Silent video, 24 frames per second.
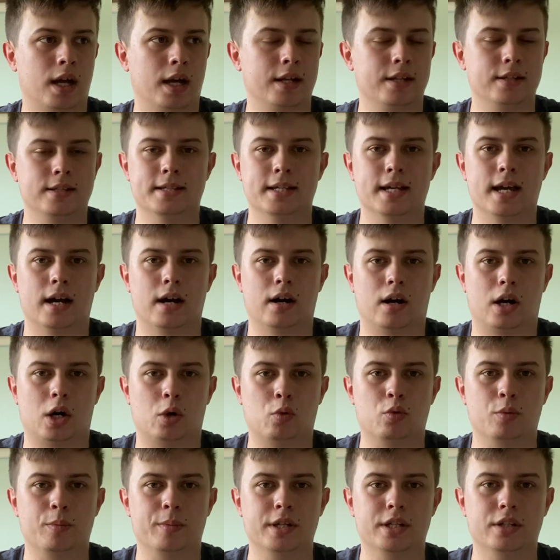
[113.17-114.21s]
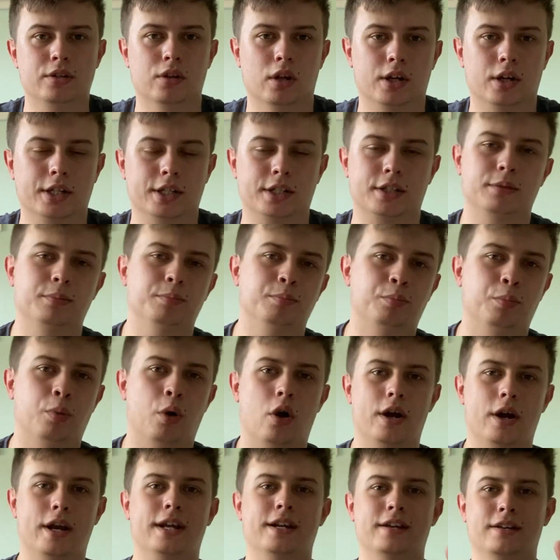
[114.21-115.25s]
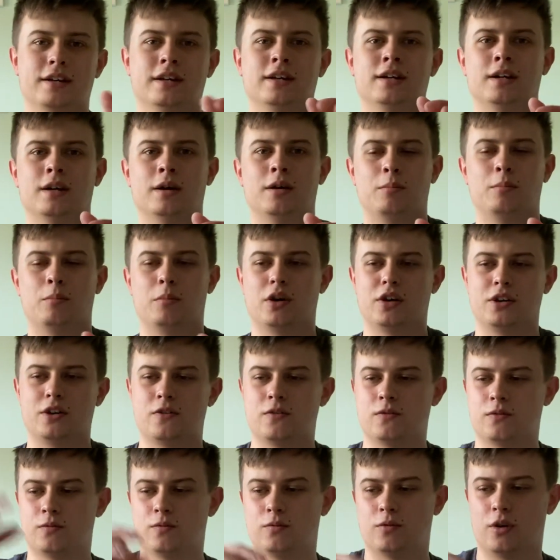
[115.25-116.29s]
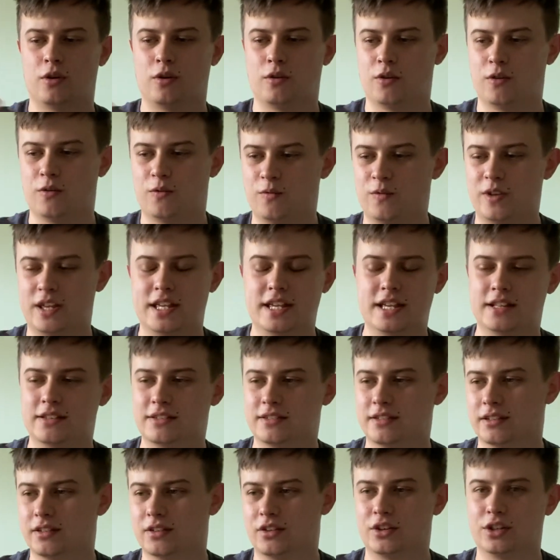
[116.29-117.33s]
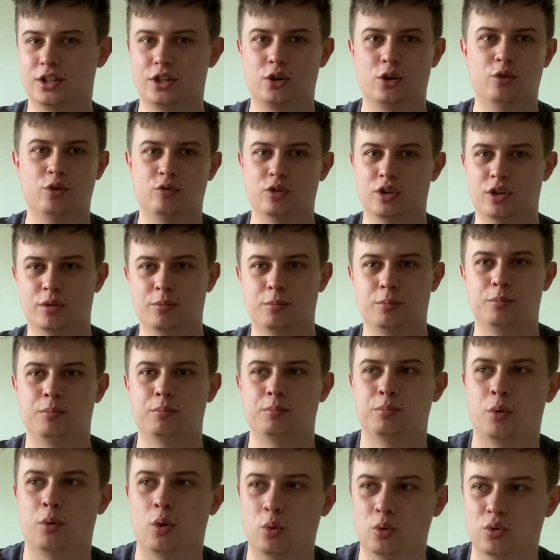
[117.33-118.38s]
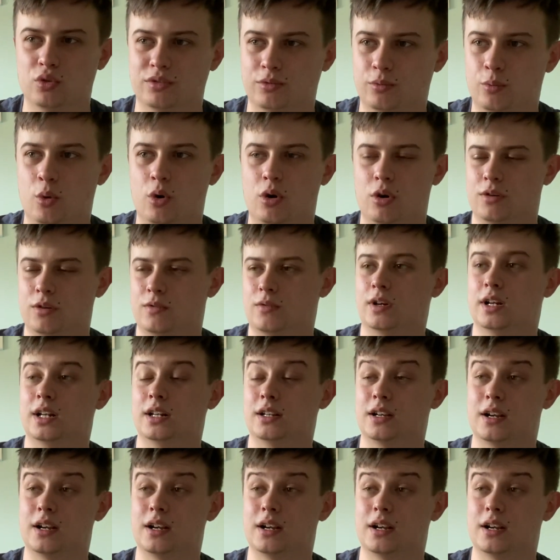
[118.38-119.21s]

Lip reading: yeah, I will be like putting my feet into like other pools of water, really.